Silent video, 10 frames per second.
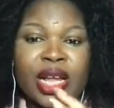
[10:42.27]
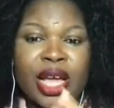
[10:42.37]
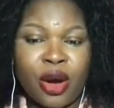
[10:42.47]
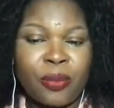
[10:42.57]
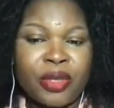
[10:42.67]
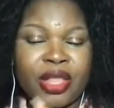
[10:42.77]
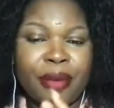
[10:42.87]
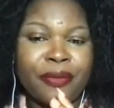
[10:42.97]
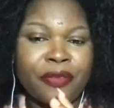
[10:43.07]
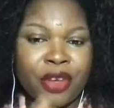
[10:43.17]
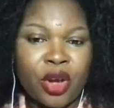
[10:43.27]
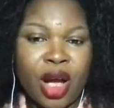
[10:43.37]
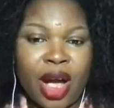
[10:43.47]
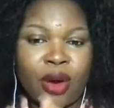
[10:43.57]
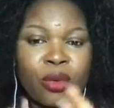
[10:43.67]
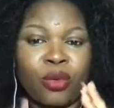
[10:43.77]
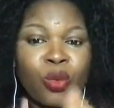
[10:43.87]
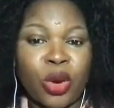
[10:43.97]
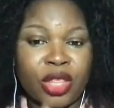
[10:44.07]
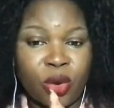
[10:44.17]
helping them figure out
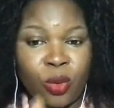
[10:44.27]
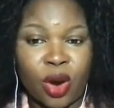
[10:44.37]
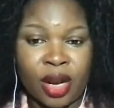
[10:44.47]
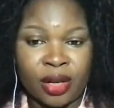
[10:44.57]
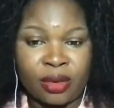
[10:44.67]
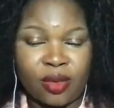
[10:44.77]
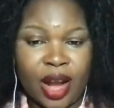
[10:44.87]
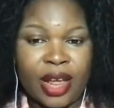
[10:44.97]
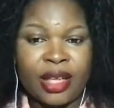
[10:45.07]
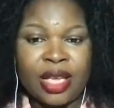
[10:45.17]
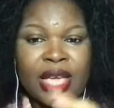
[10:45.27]
what they want, right?